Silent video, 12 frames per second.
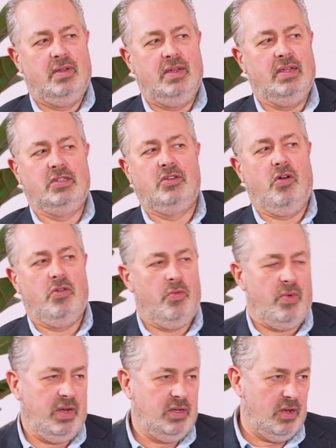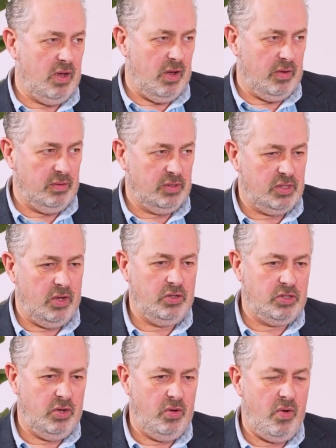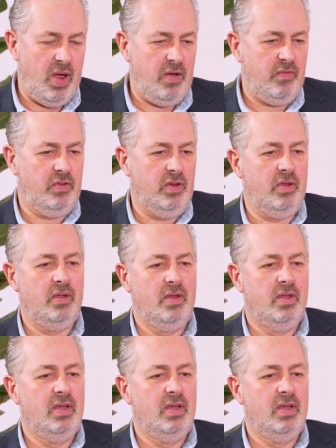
is not the way to go. So you have to,